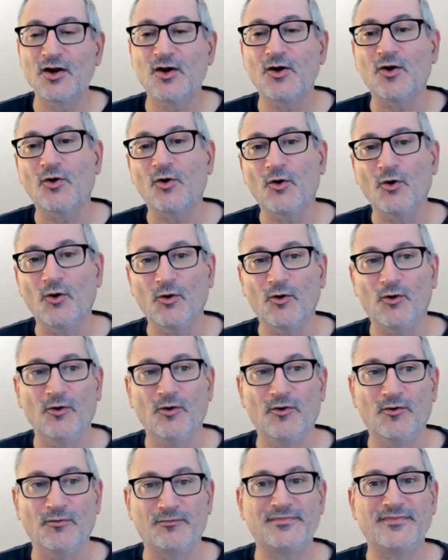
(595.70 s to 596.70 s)

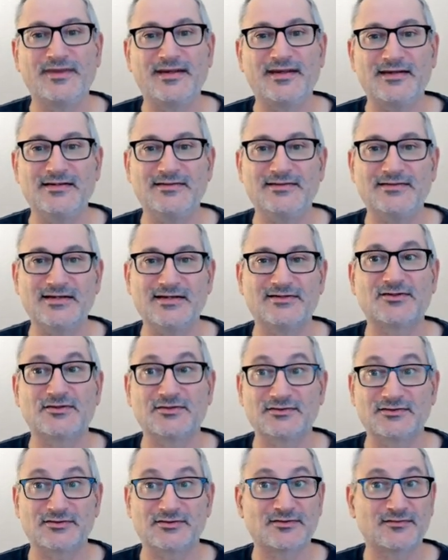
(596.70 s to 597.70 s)
or the
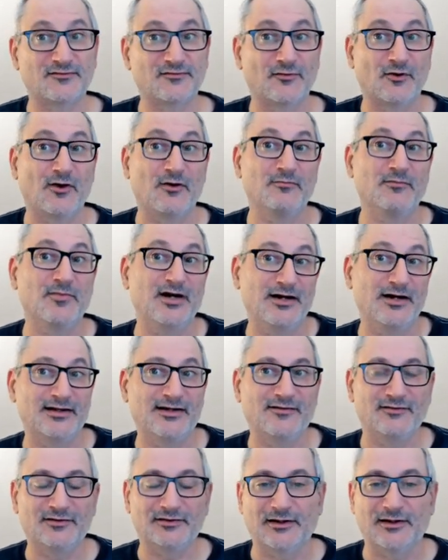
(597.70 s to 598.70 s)
distance from a
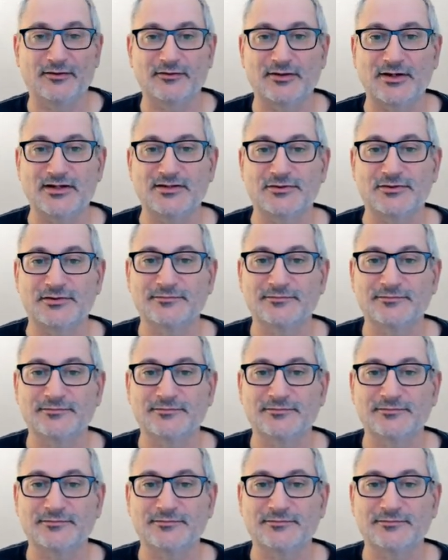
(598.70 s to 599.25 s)
given location.